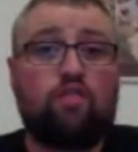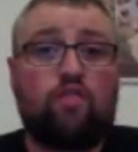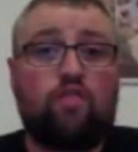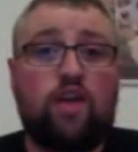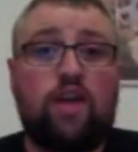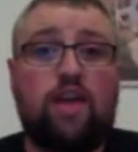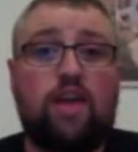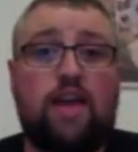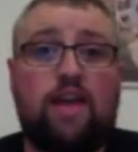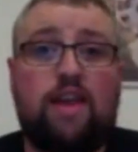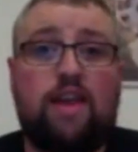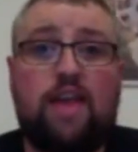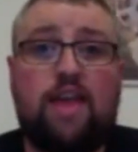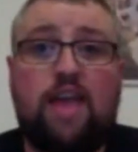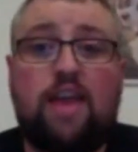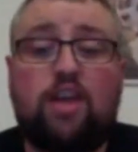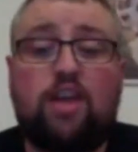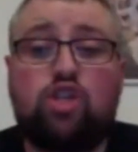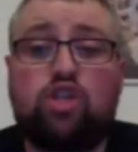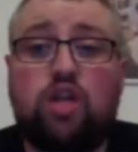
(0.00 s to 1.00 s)
the odds in this
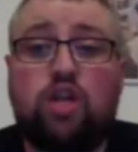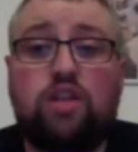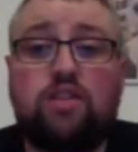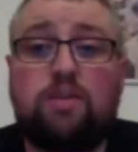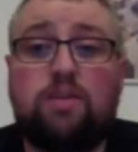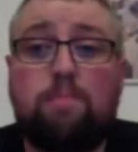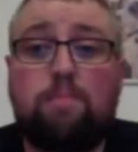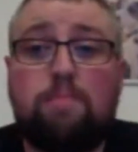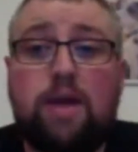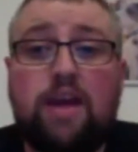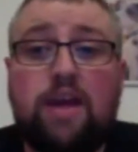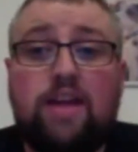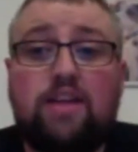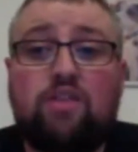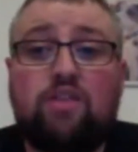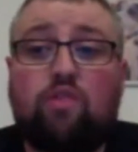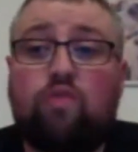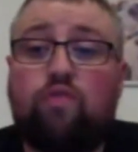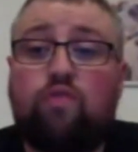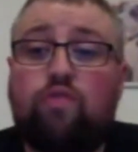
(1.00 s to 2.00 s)
fight, and Eric
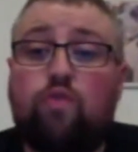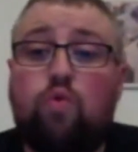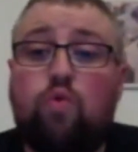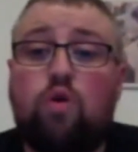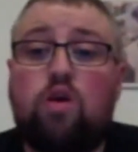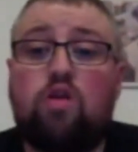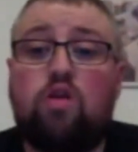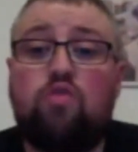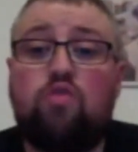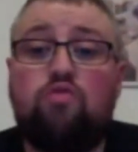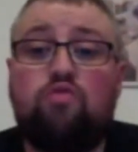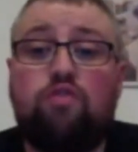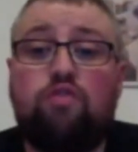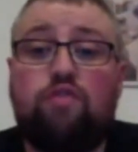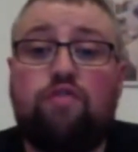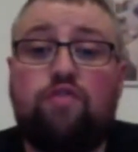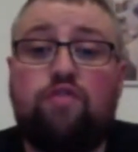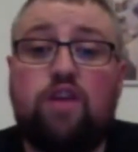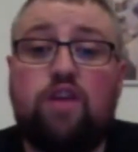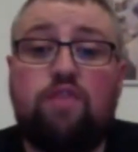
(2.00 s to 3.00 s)
Shelton's a
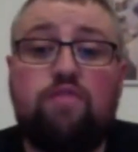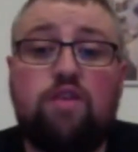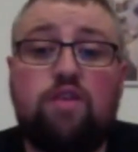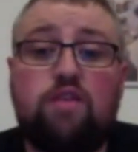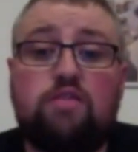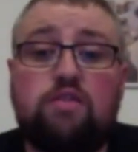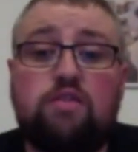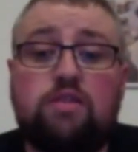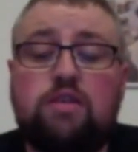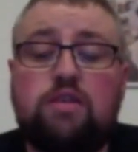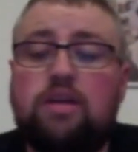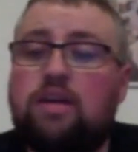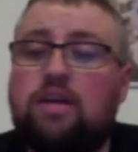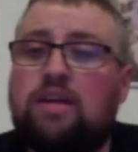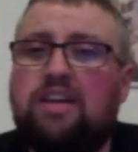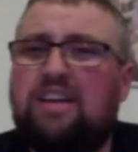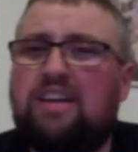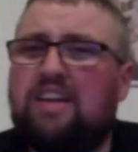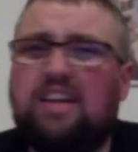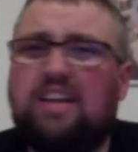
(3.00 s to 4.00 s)
-400 favourite.
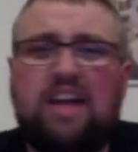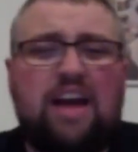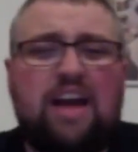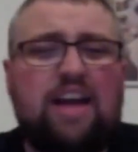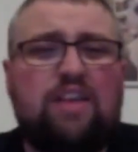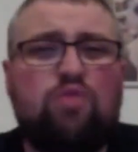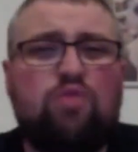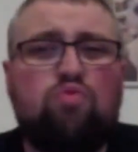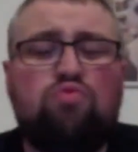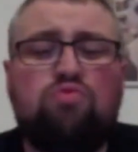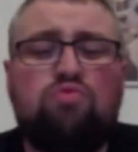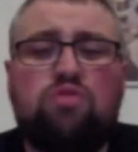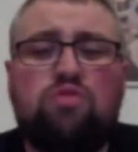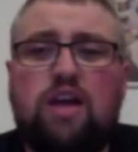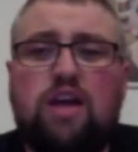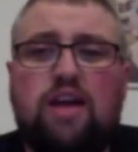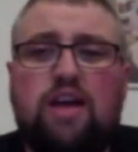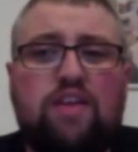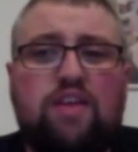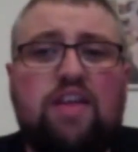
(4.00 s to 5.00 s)

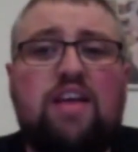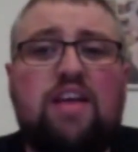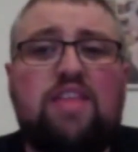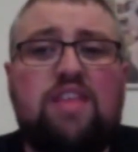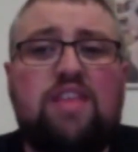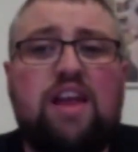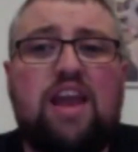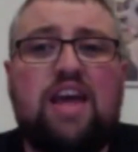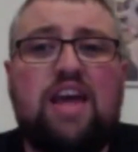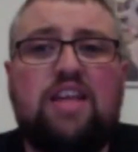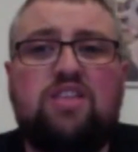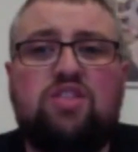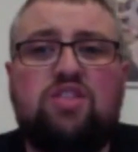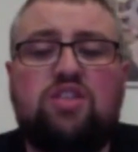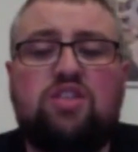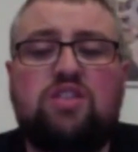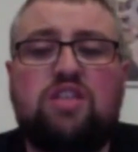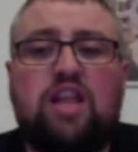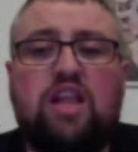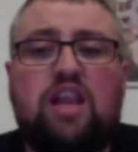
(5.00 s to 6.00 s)
I think that
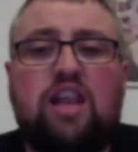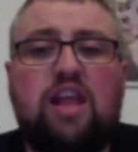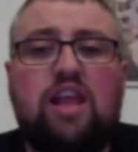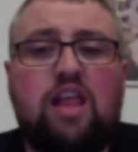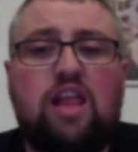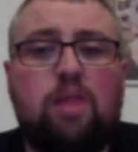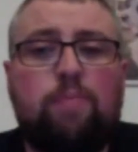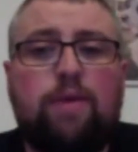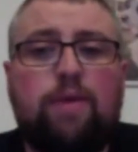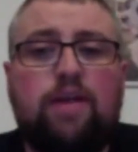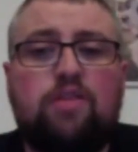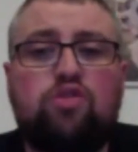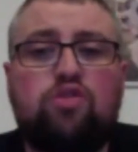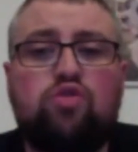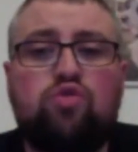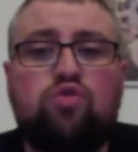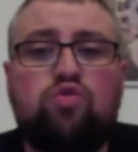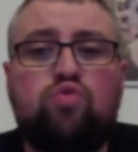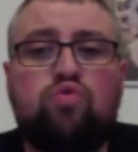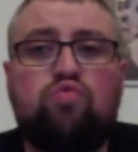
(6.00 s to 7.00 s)
line's just a little
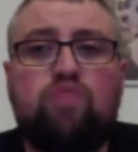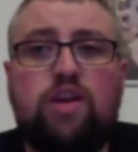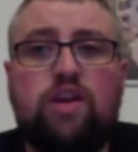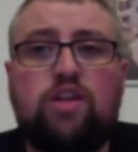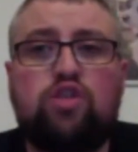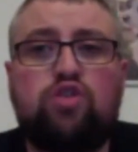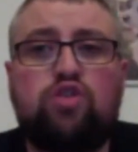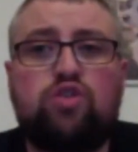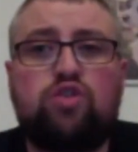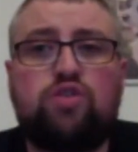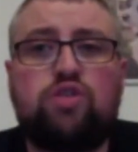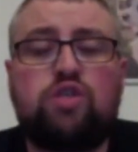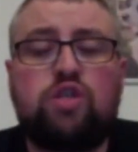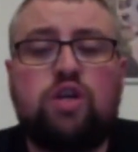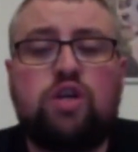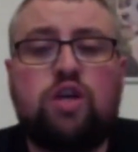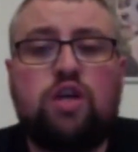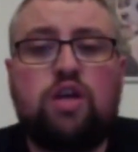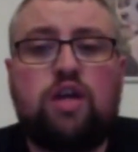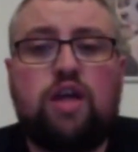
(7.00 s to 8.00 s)
bit too rich
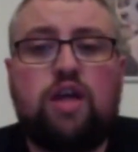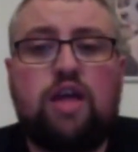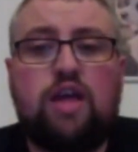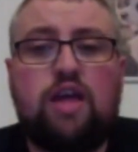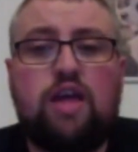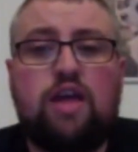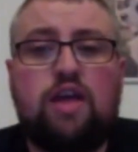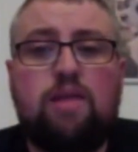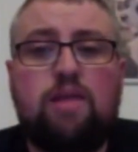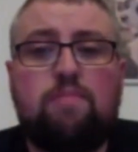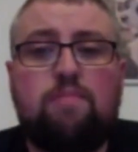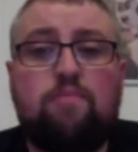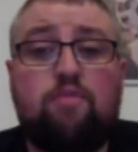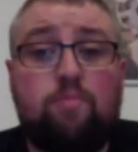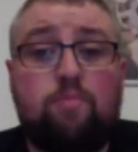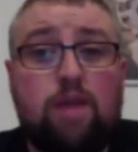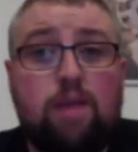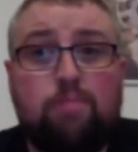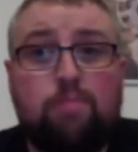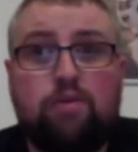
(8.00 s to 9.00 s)
for
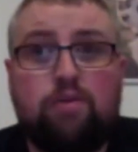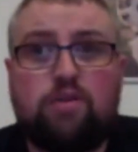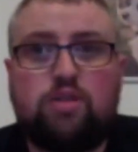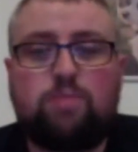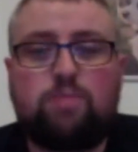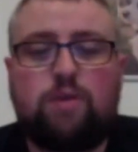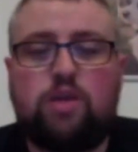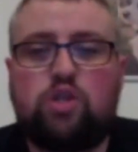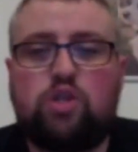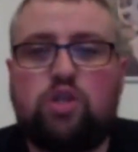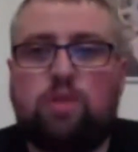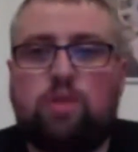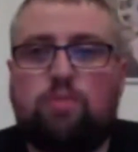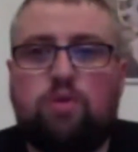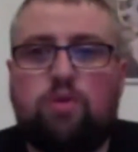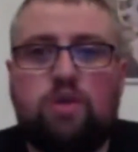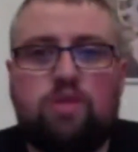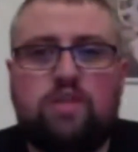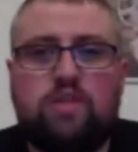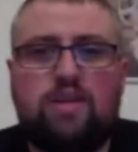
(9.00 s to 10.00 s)
my blood especially, but
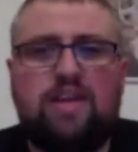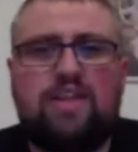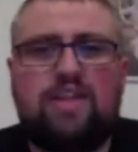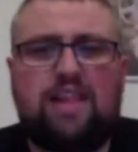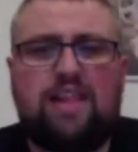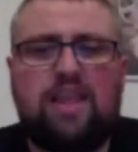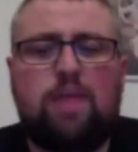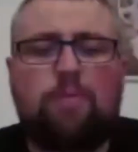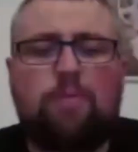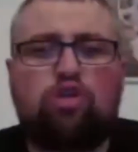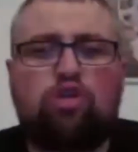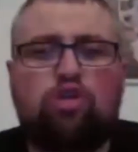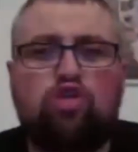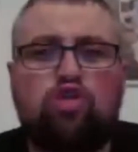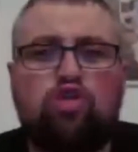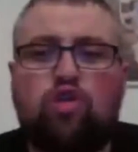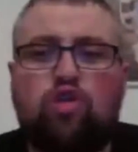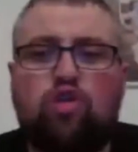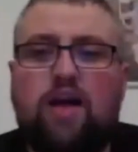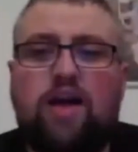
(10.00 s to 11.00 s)
it's a little bit too
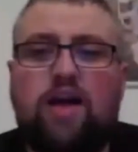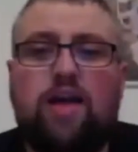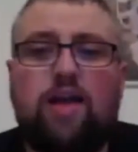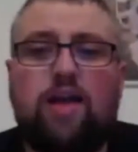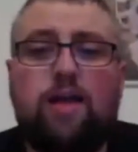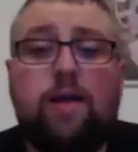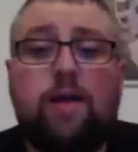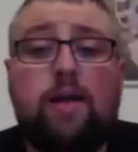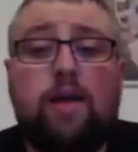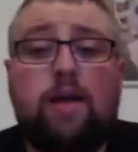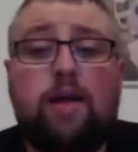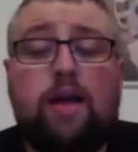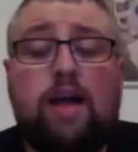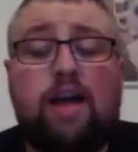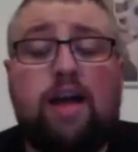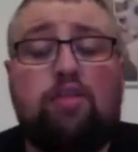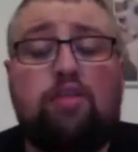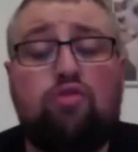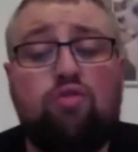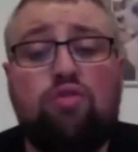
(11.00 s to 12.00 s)
high. I
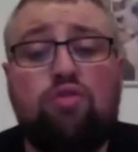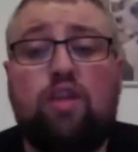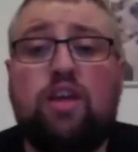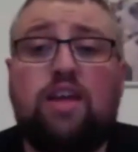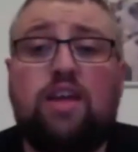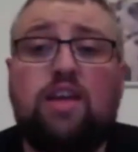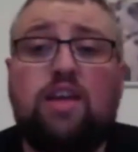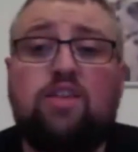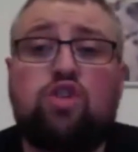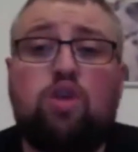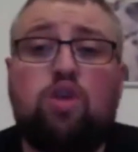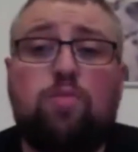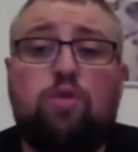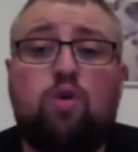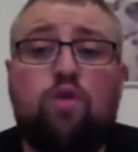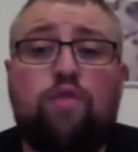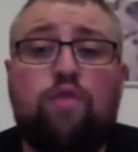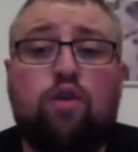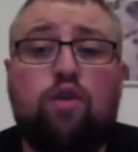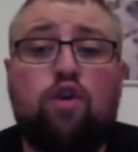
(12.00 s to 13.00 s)
do think he's coming
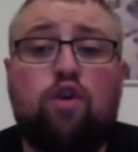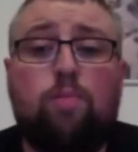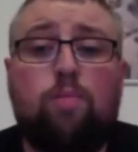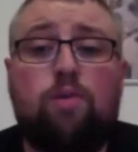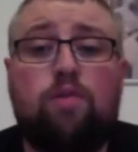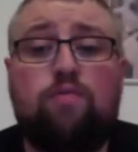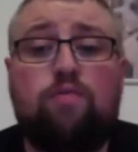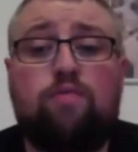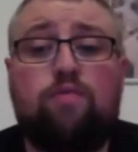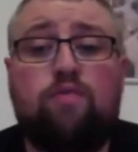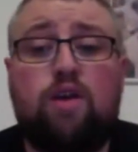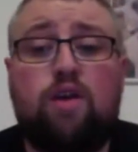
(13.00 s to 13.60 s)
off a couple of